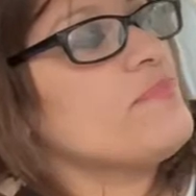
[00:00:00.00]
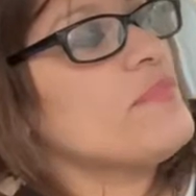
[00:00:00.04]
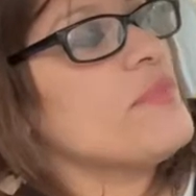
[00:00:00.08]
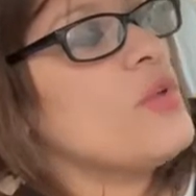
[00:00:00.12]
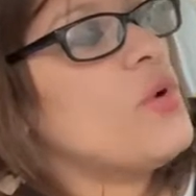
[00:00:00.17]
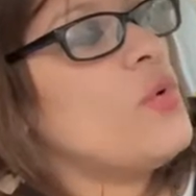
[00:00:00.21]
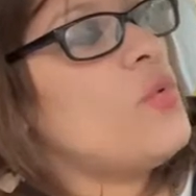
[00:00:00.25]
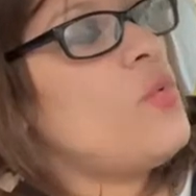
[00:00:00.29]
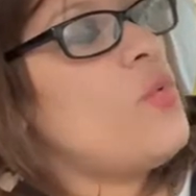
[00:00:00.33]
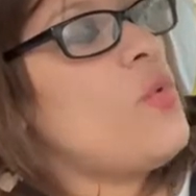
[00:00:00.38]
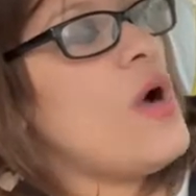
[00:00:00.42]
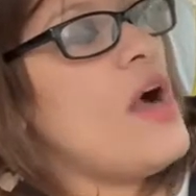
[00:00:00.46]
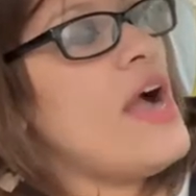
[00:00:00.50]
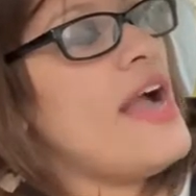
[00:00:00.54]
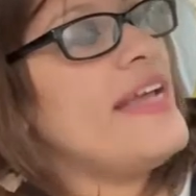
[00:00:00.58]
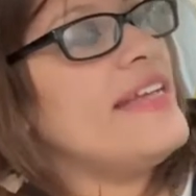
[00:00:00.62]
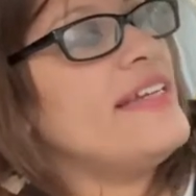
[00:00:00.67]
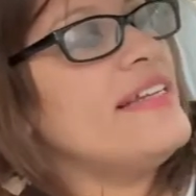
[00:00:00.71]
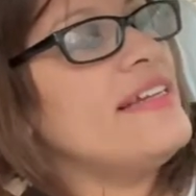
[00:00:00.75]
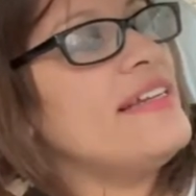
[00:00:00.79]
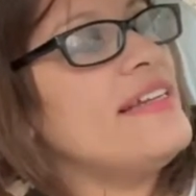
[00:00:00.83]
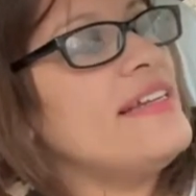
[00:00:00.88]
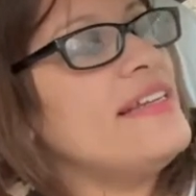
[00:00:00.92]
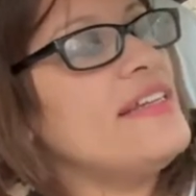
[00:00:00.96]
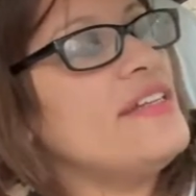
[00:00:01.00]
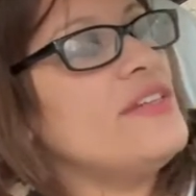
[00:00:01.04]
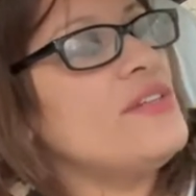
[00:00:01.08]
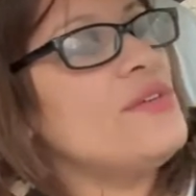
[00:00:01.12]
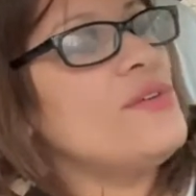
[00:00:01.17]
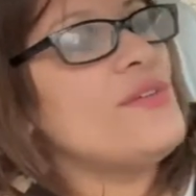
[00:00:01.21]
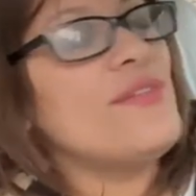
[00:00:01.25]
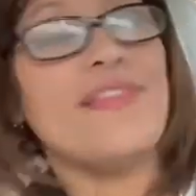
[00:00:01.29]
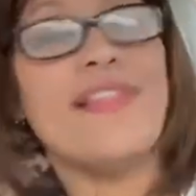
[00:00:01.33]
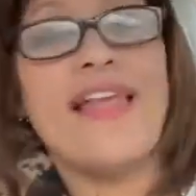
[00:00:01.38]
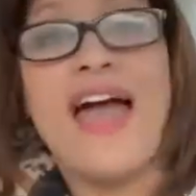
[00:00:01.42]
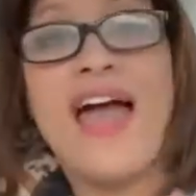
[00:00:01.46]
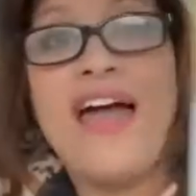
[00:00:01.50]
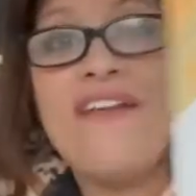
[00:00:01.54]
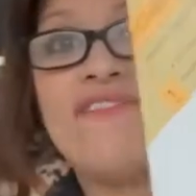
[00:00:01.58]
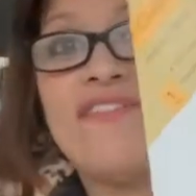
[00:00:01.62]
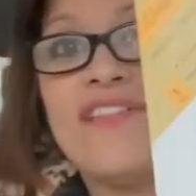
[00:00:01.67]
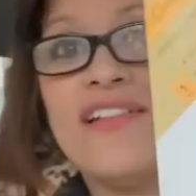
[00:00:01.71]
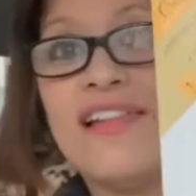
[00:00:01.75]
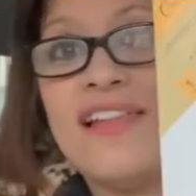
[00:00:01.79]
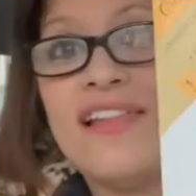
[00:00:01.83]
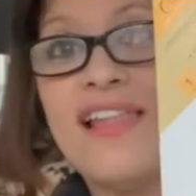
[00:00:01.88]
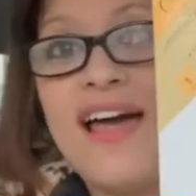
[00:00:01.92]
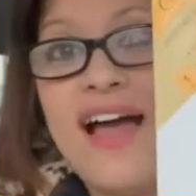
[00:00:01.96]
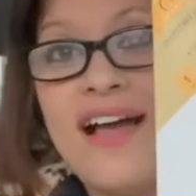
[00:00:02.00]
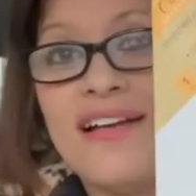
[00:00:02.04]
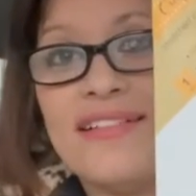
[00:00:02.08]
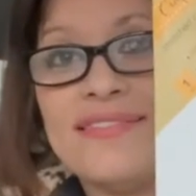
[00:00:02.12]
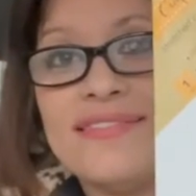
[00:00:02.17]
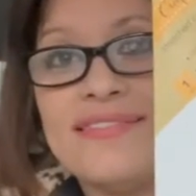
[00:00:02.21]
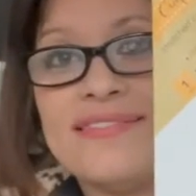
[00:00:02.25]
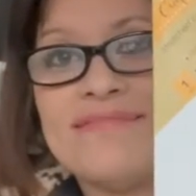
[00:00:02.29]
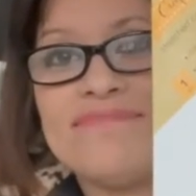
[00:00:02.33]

wine a little, laugh a lot.